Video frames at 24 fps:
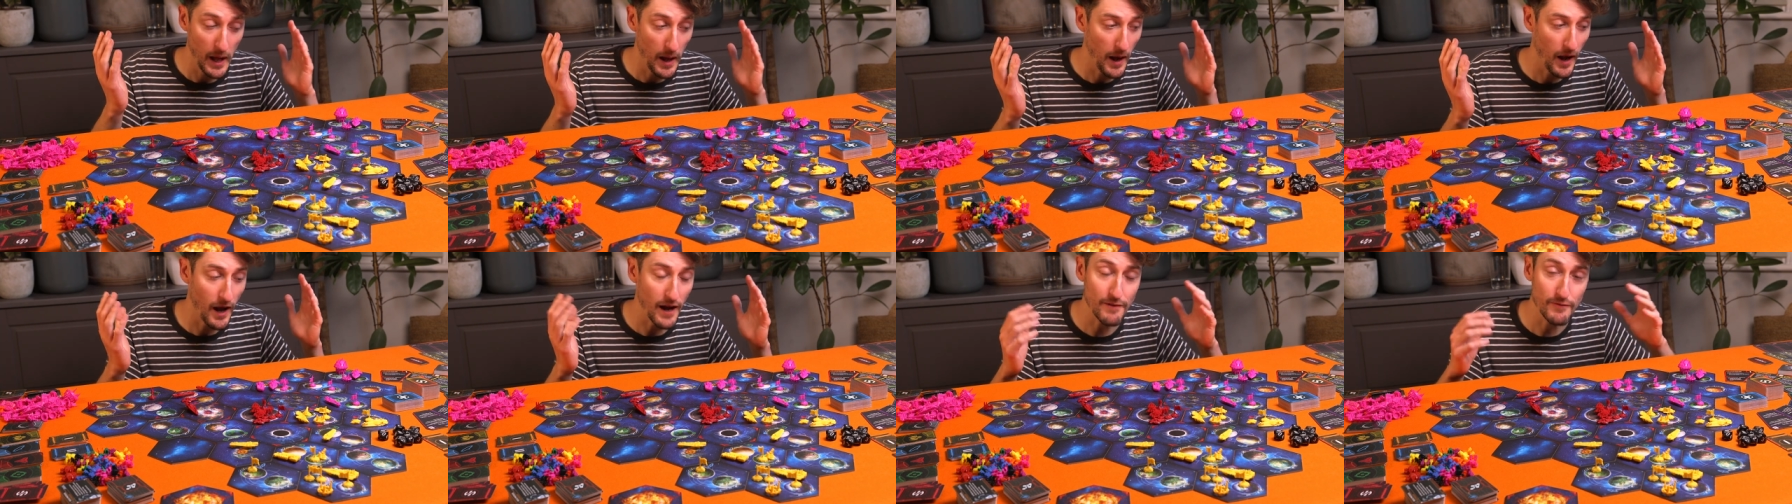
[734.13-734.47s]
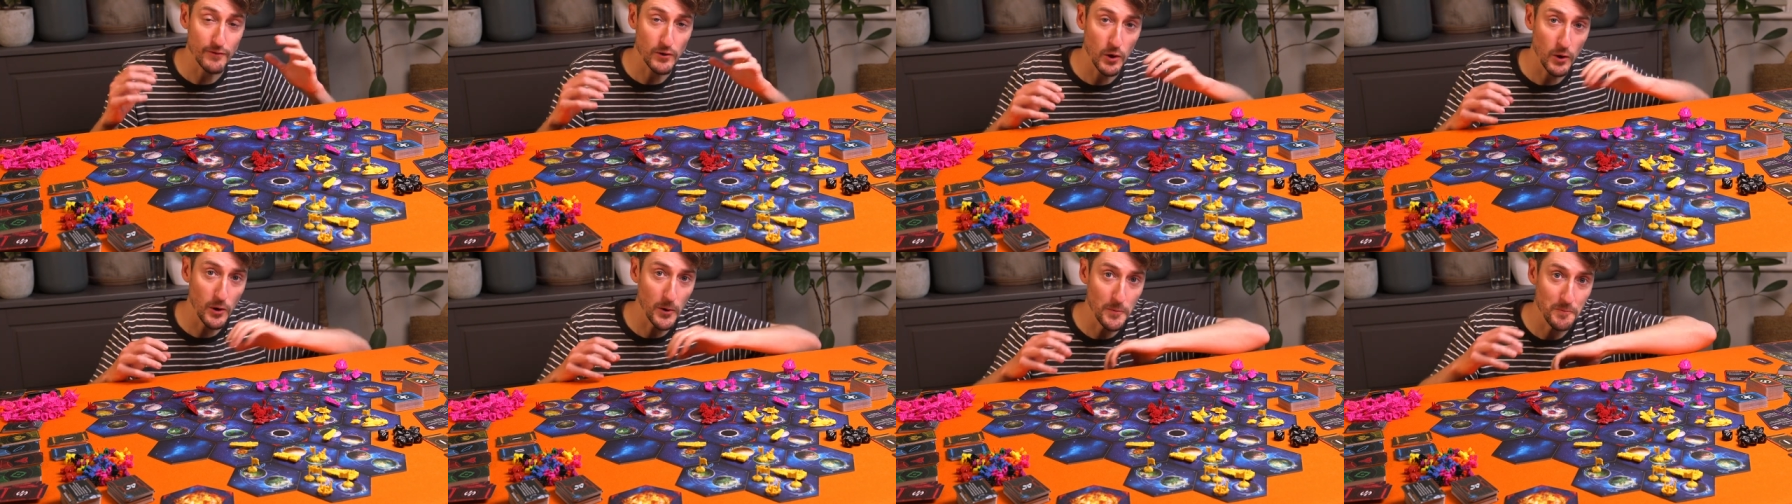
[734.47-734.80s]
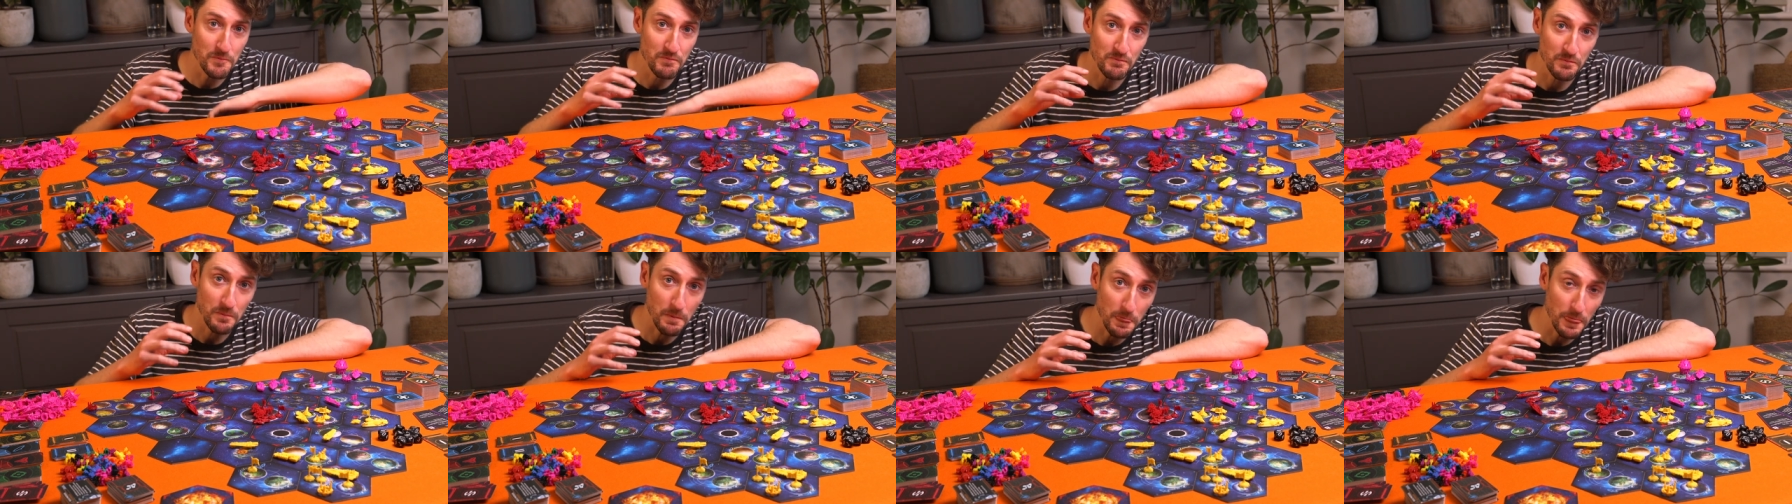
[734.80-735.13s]
I've
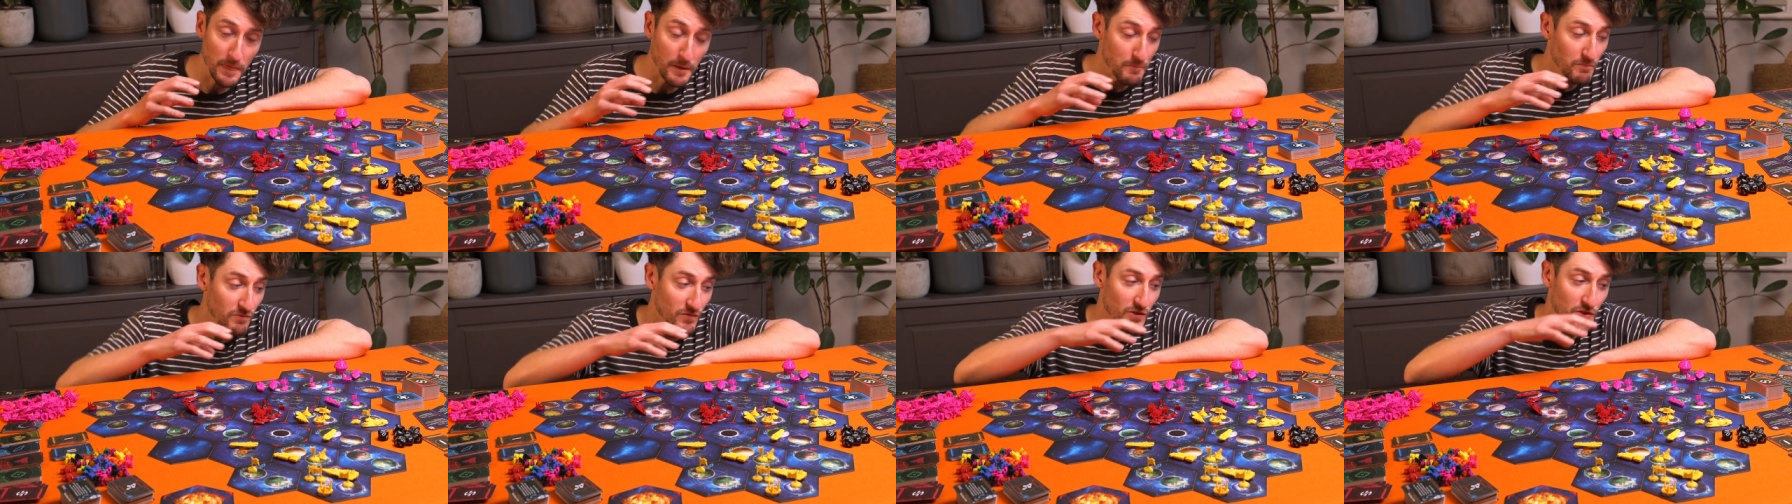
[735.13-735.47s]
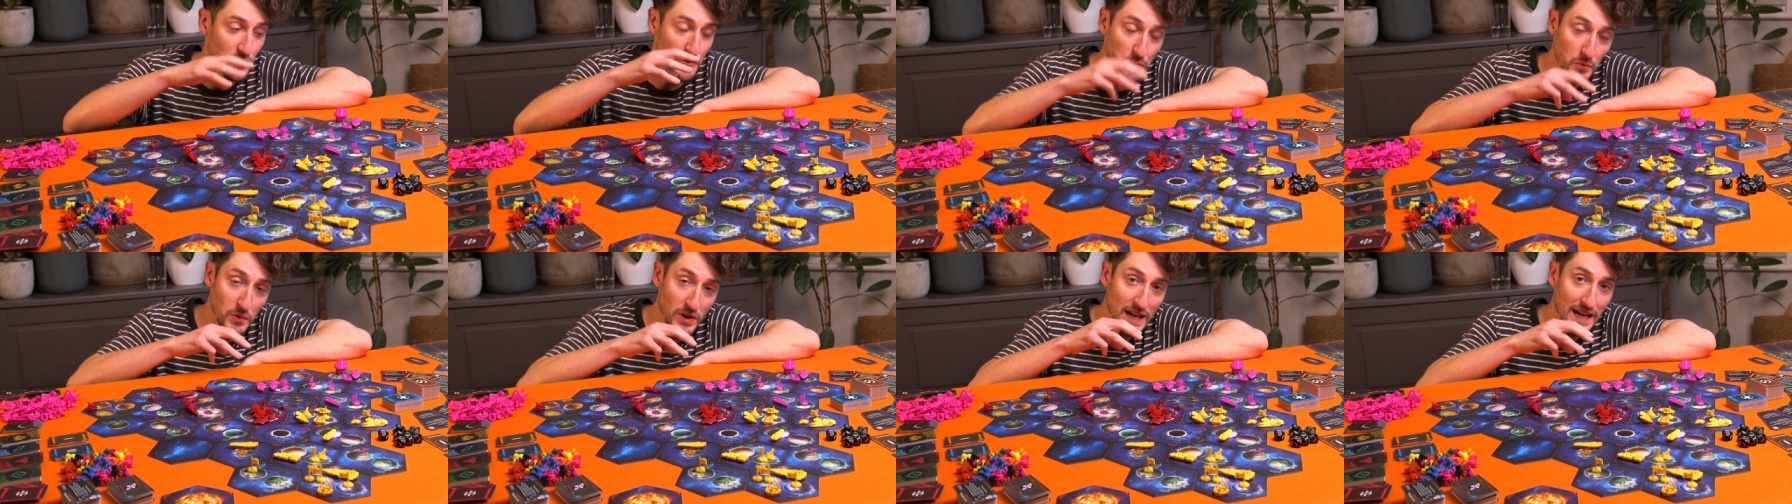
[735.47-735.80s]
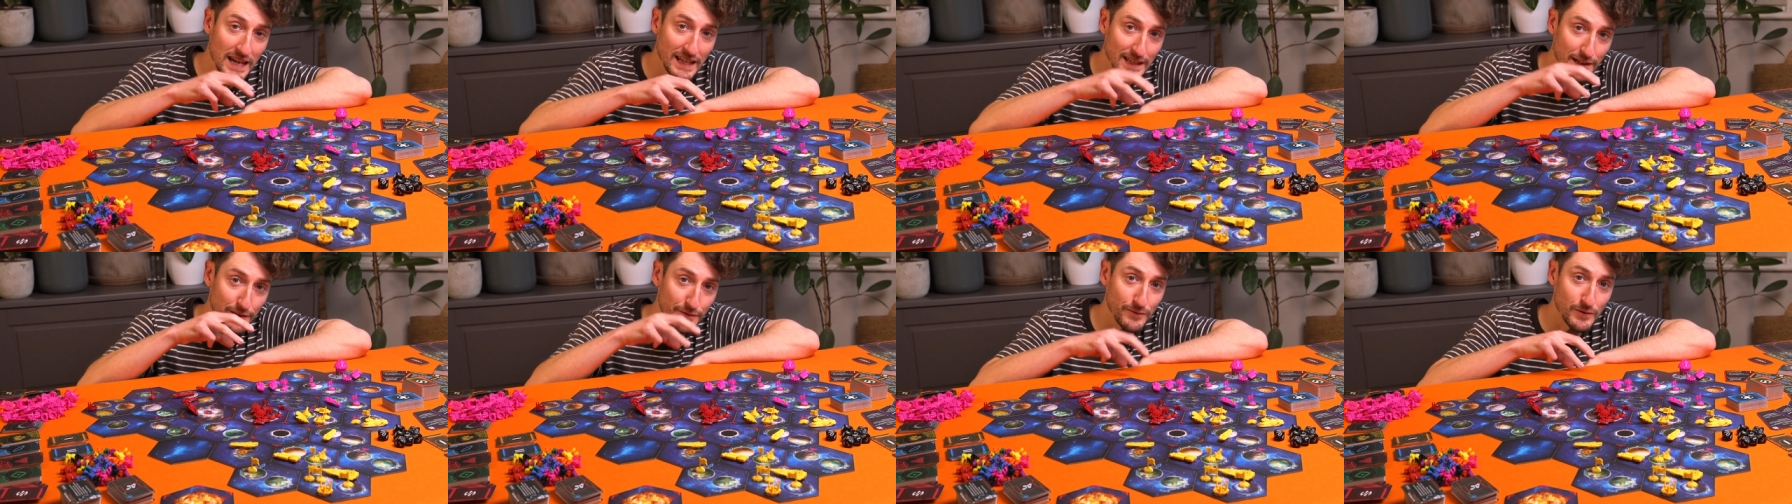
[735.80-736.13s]
got
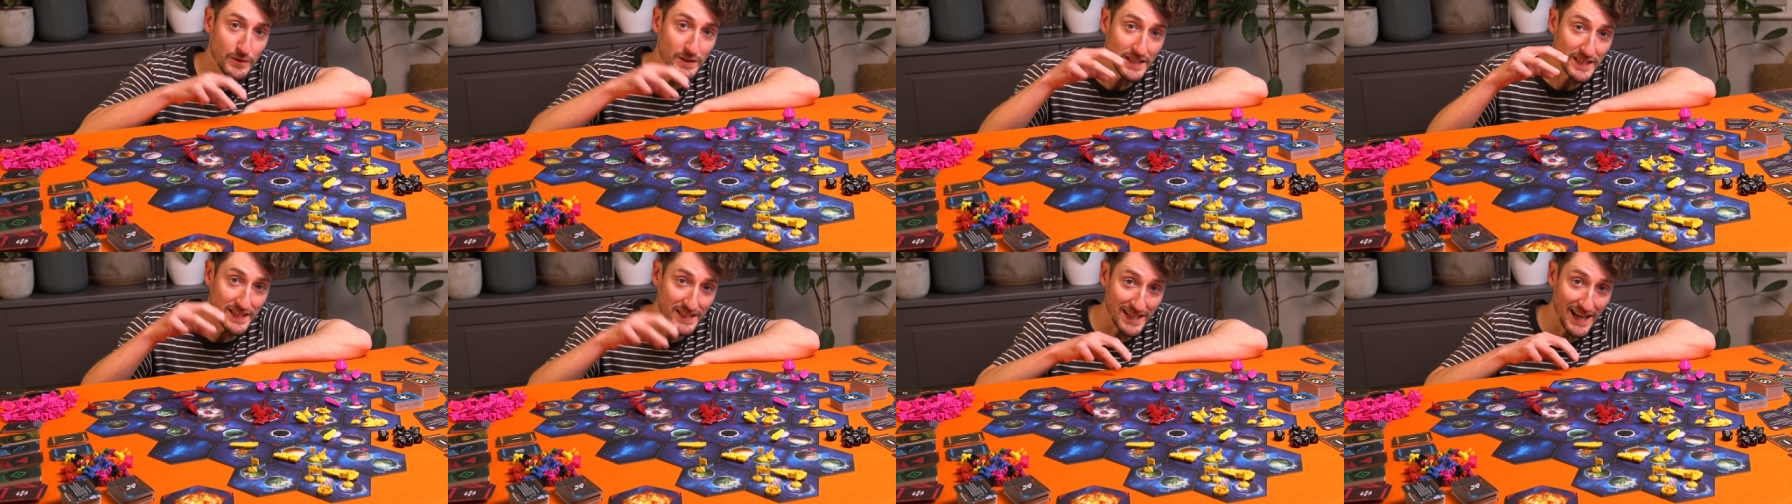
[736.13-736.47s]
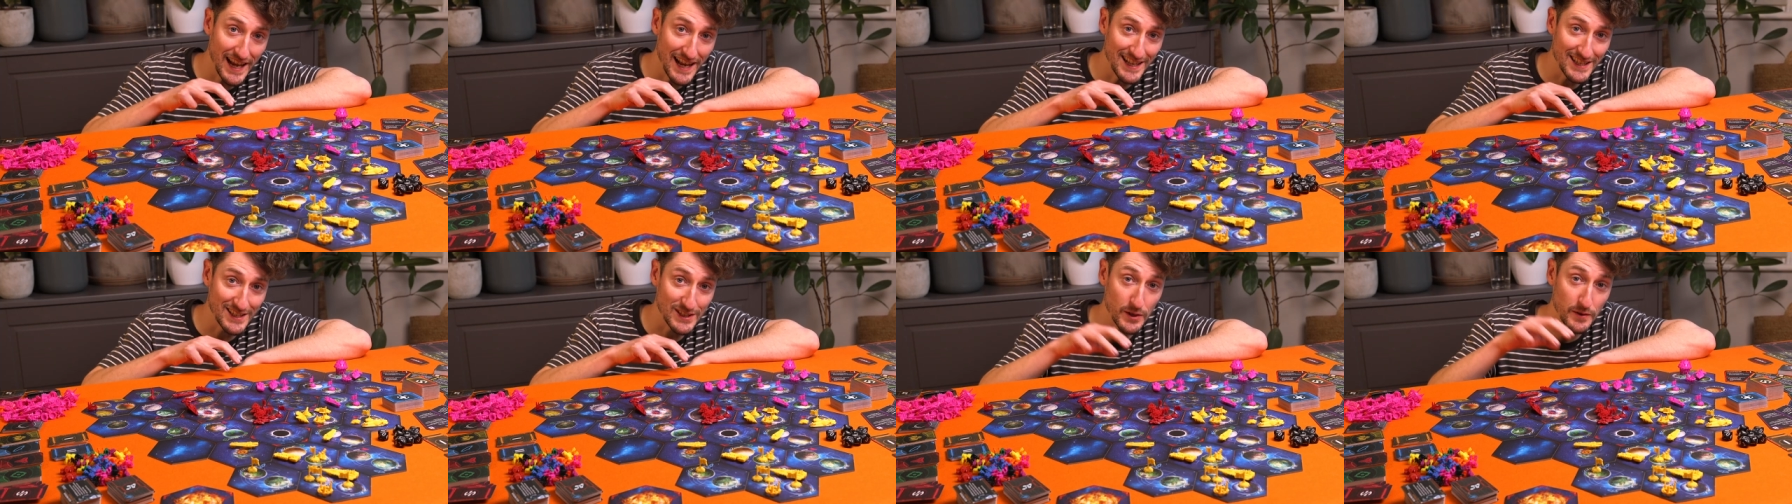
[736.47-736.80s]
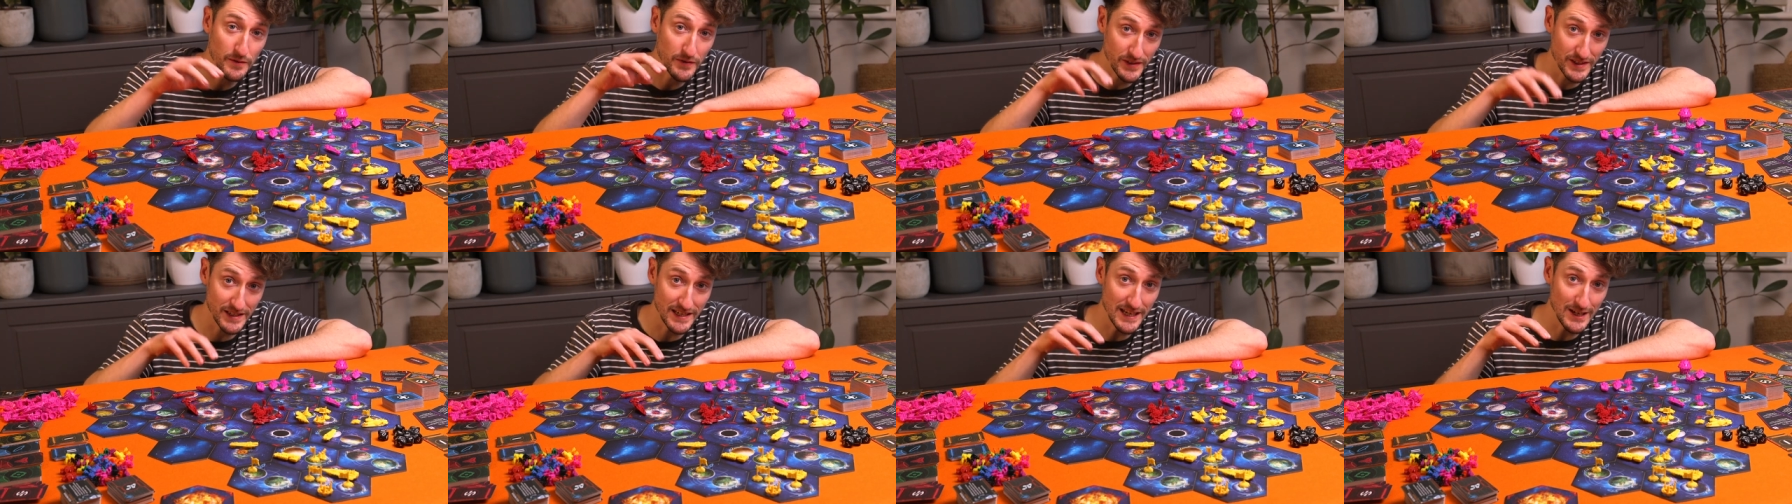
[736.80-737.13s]
three different sets
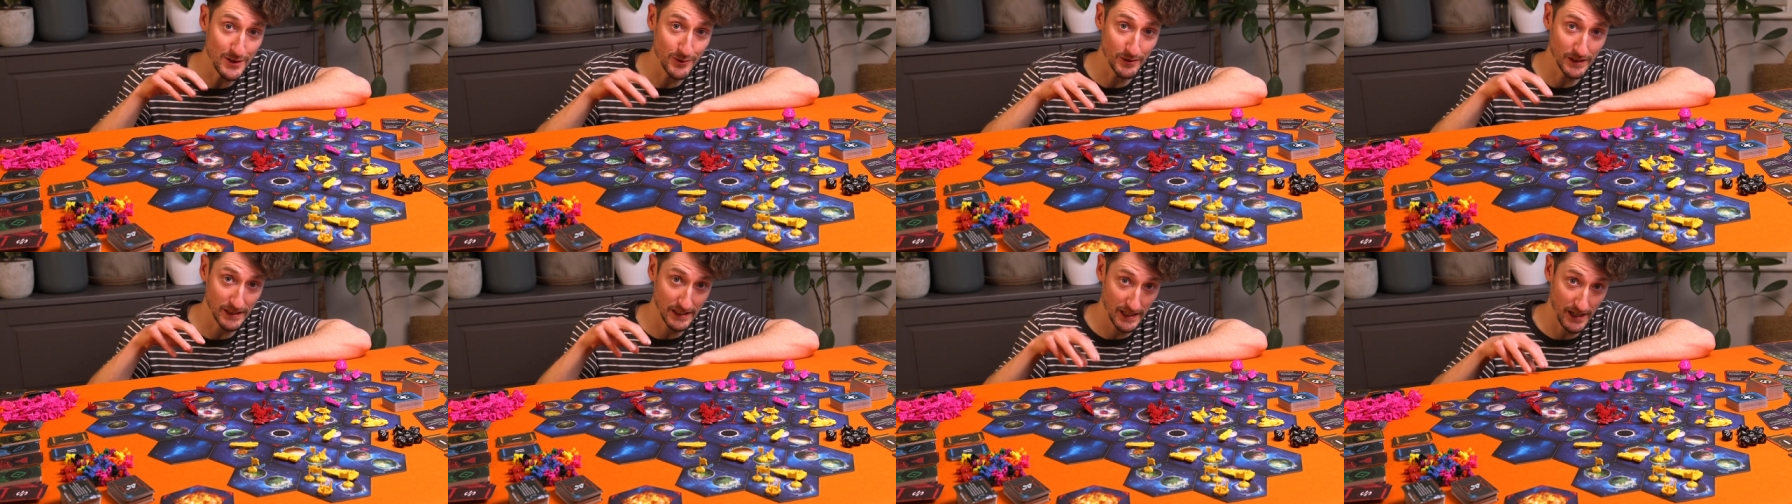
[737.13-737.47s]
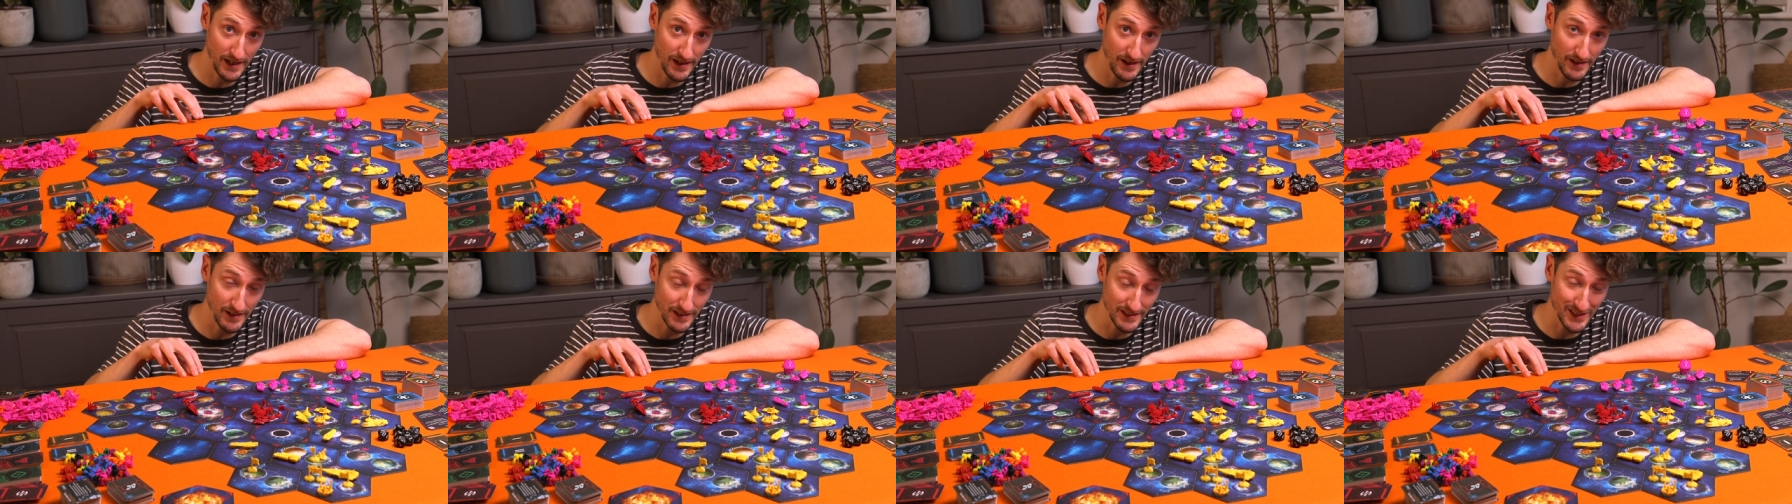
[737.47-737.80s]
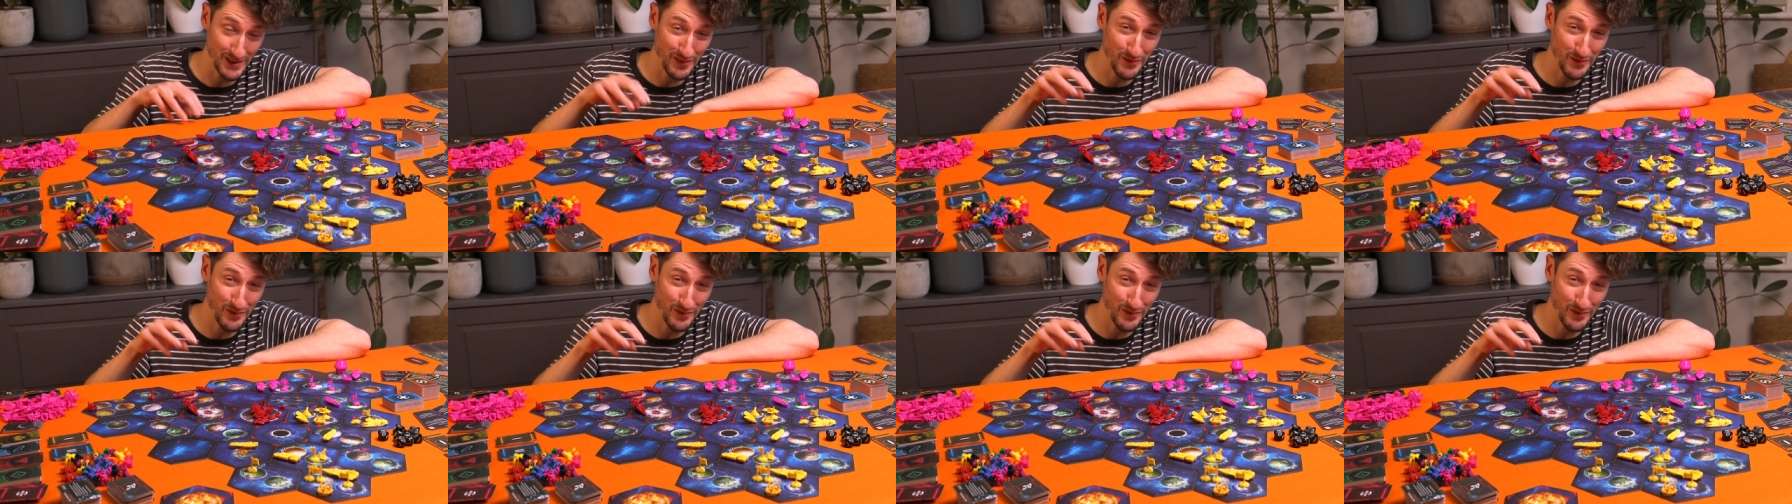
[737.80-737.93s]
of secret cards.